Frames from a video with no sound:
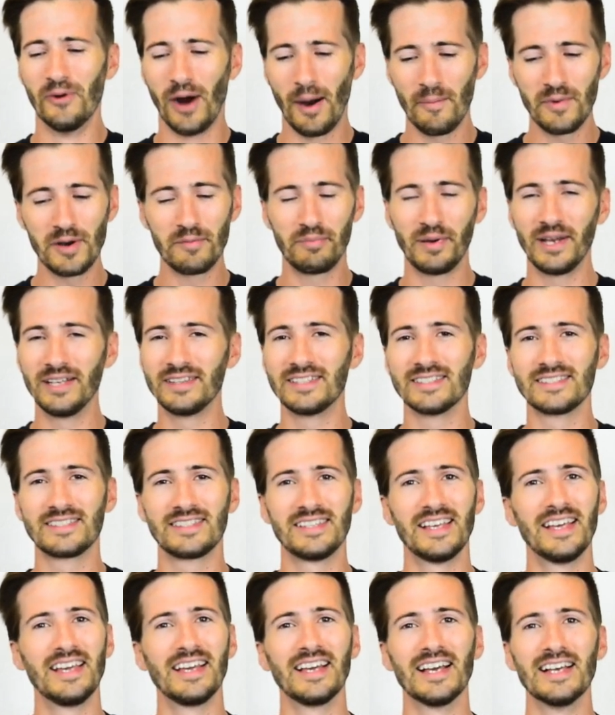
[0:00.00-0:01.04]
I'm gonna paint this
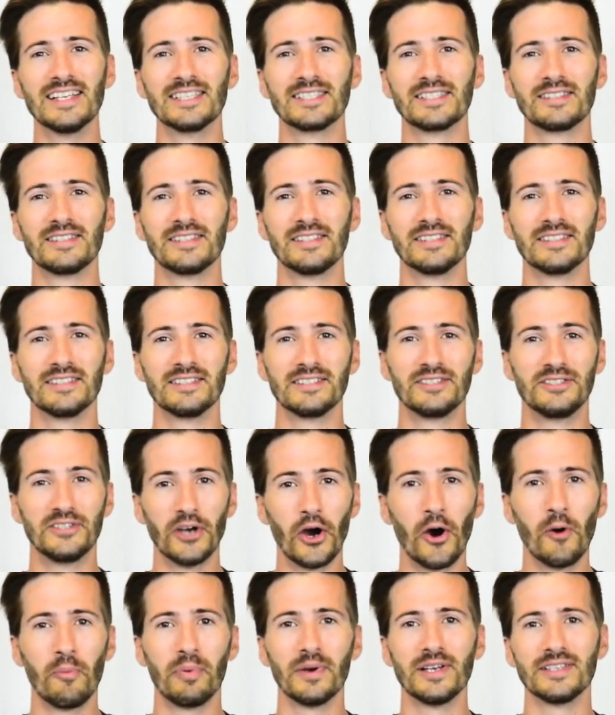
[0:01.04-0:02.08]
thing as
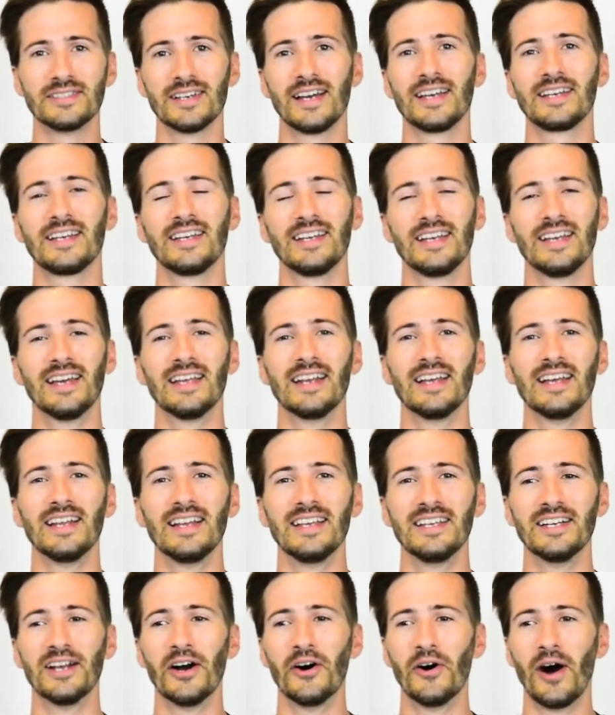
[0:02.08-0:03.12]
dope as I can get
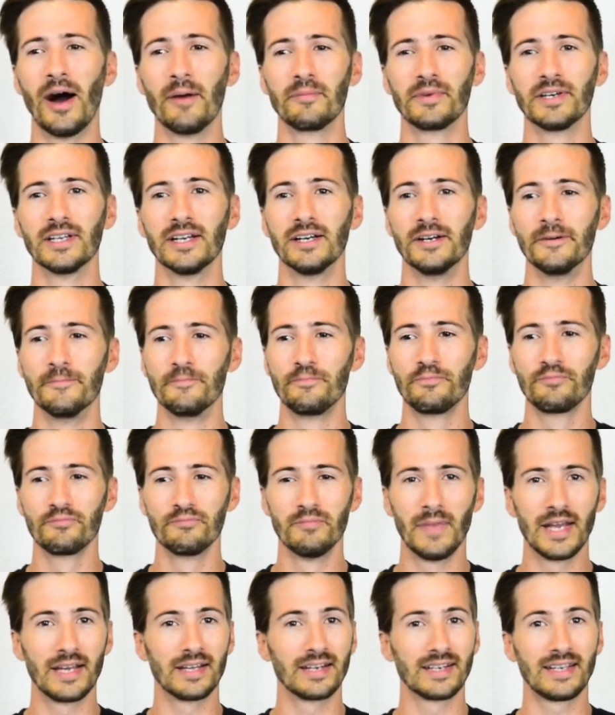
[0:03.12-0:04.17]
it. You know, I'm gonna
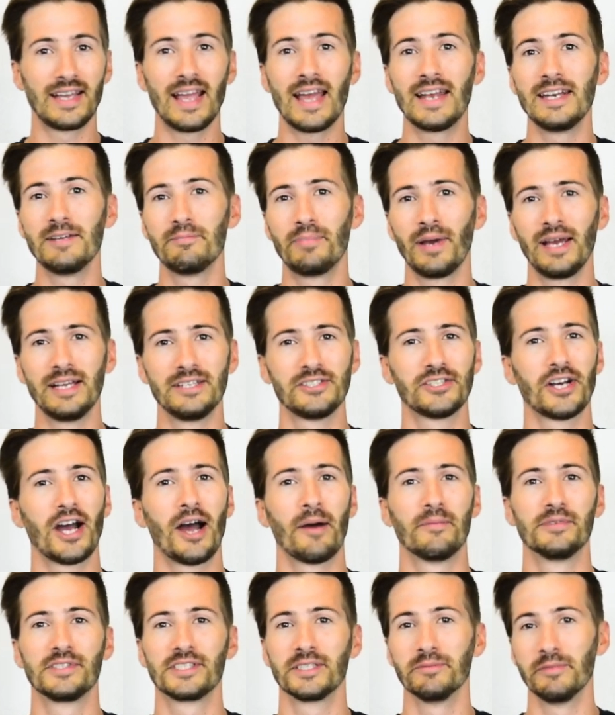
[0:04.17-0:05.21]
make it a candy paint
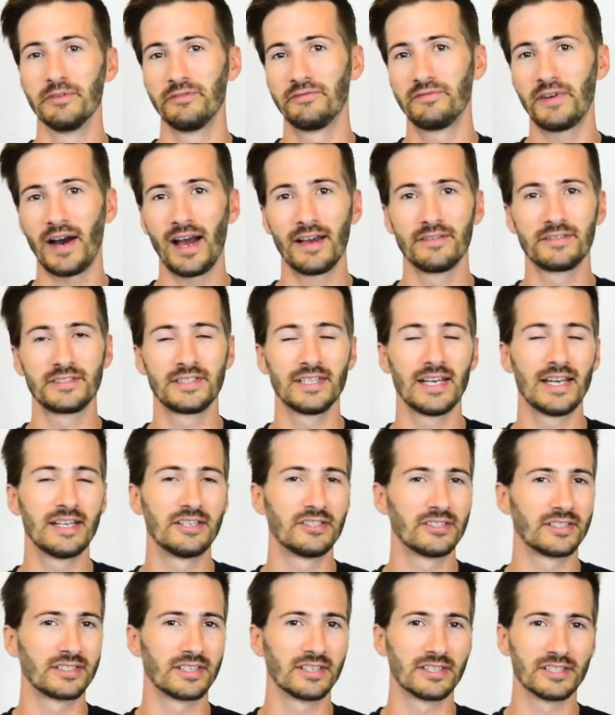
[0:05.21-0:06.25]
job. It's gonna be five
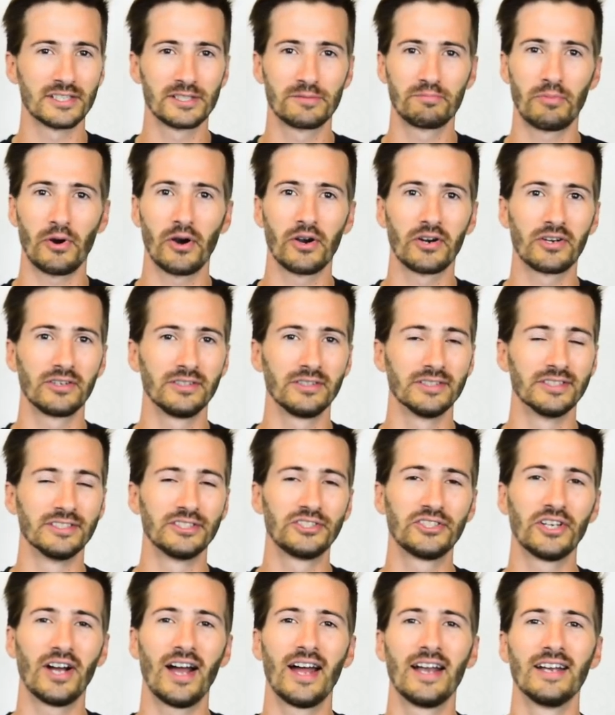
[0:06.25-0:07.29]
stages. It's gonna sparkle and
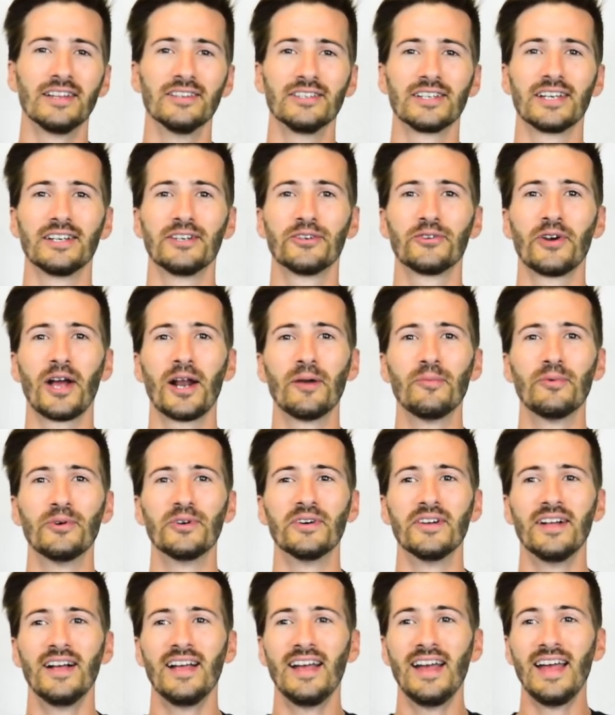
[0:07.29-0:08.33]
shine and look
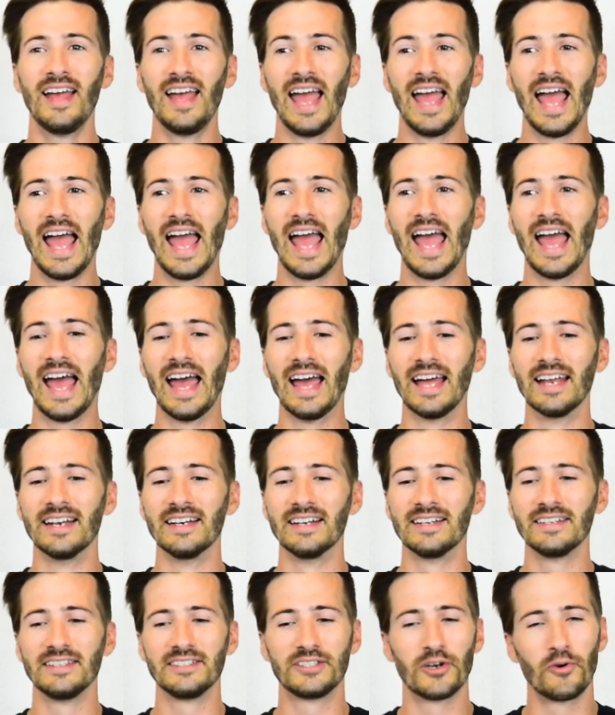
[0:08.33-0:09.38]
incredible.
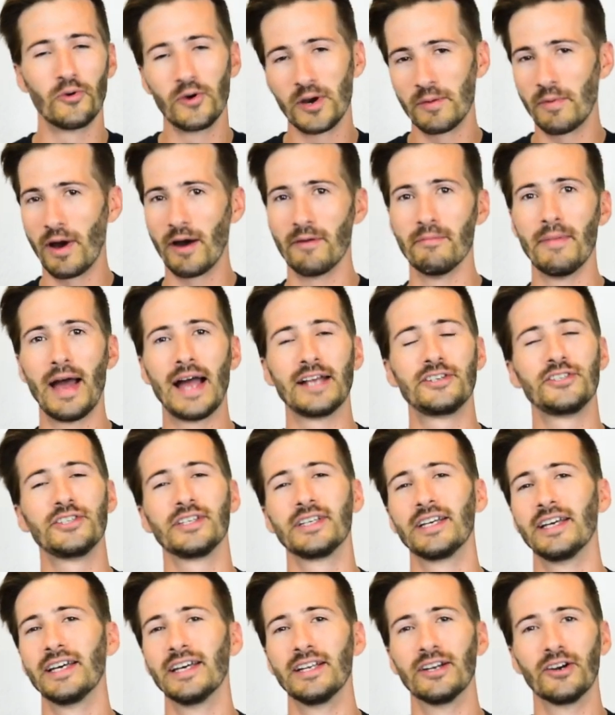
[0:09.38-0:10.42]
And don't worry about
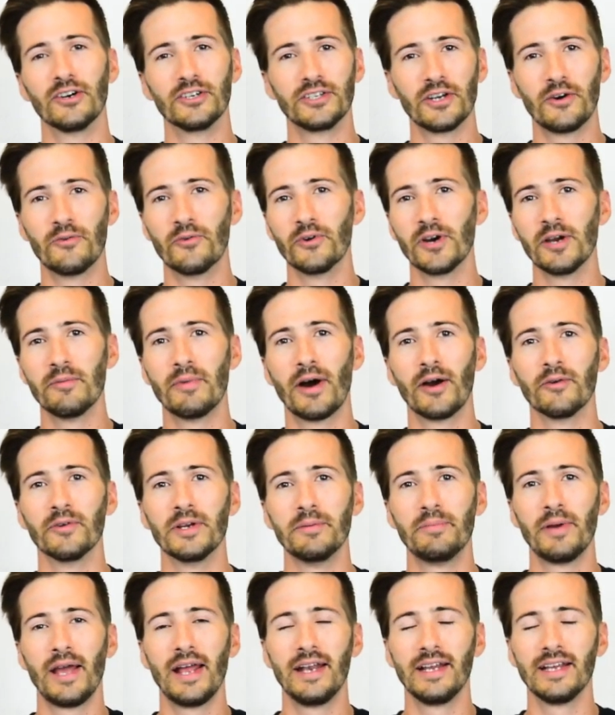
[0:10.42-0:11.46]
matching it or don't worry about
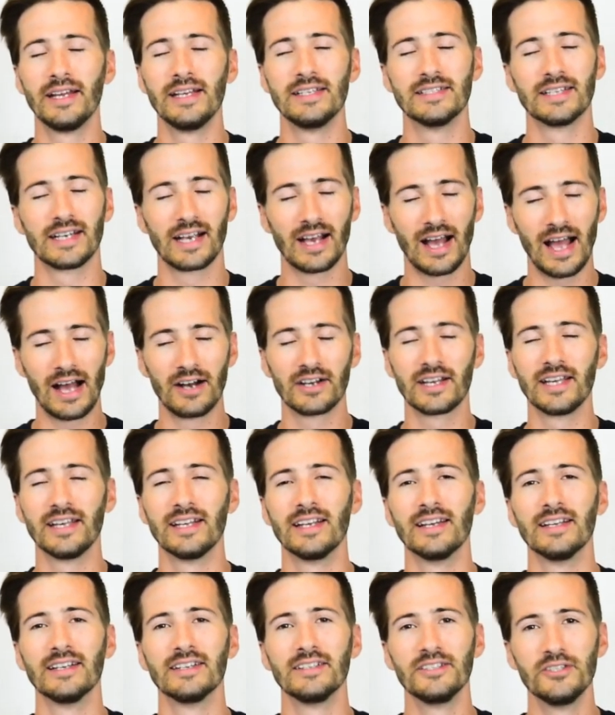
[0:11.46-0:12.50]
repainting it. He's like, I'll get
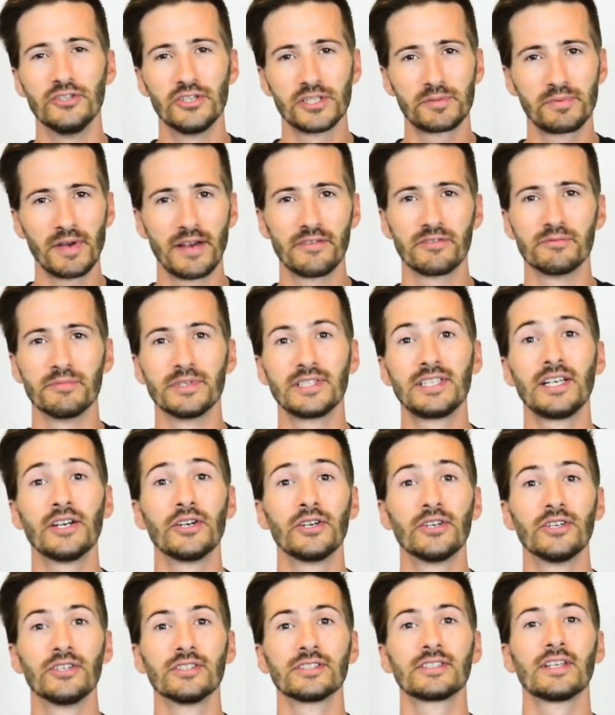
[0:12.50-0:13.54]
it. You just pay for
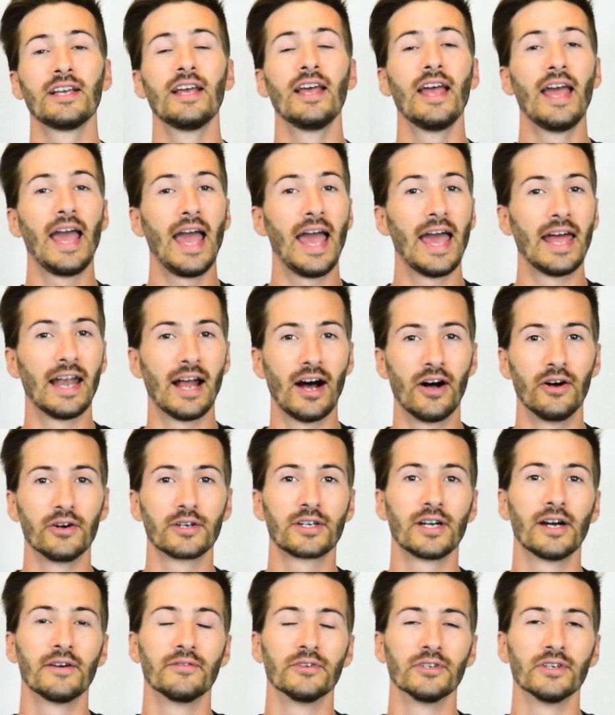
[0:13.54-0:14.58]
materials and I'll
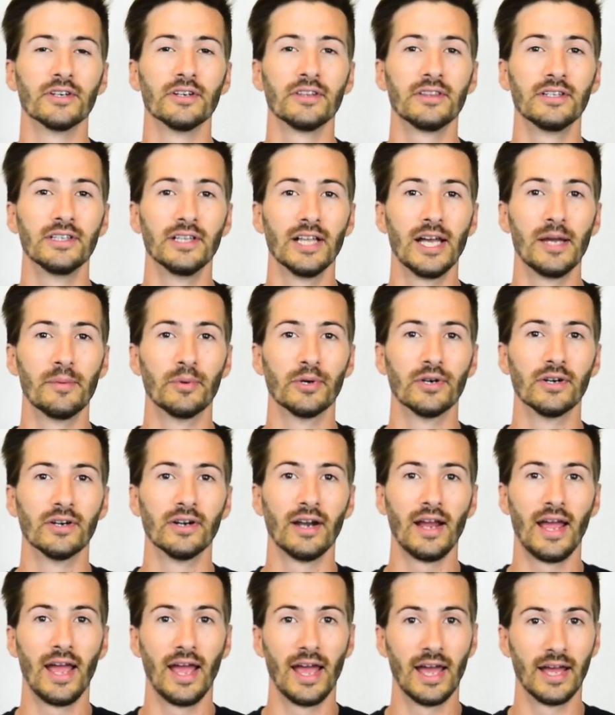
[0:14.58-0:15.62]
cover the
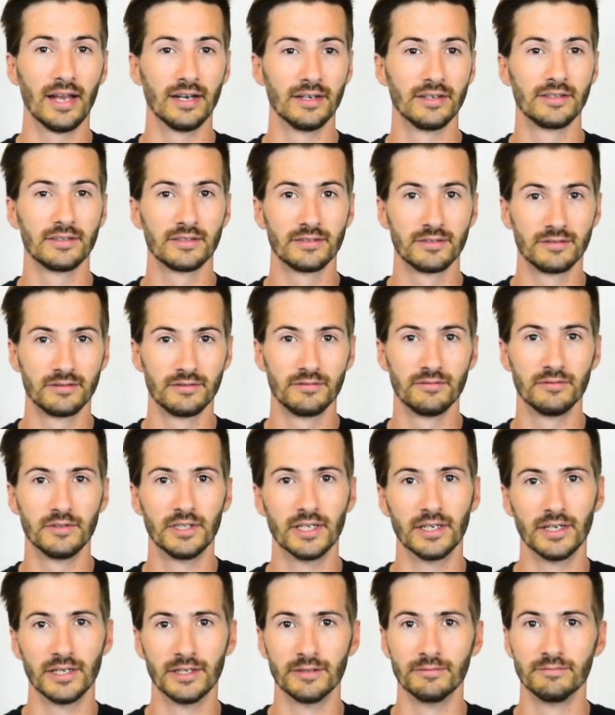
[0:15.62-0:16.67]
labor and
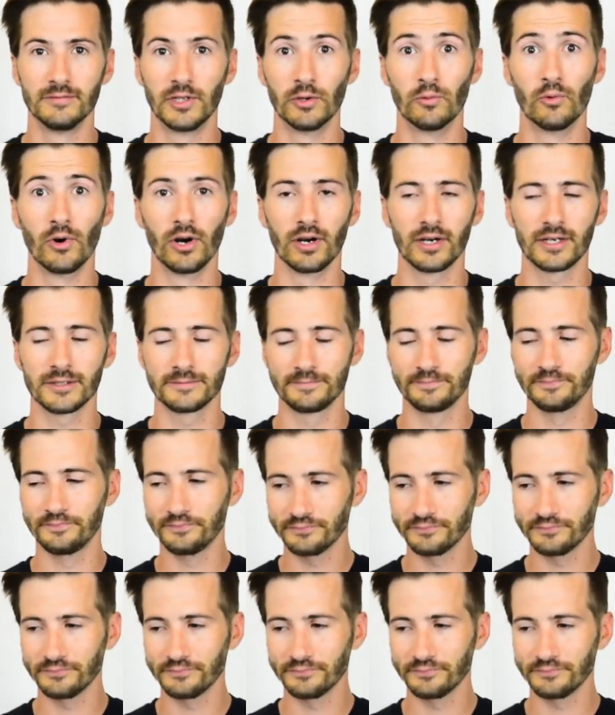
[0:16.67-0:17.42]
the work.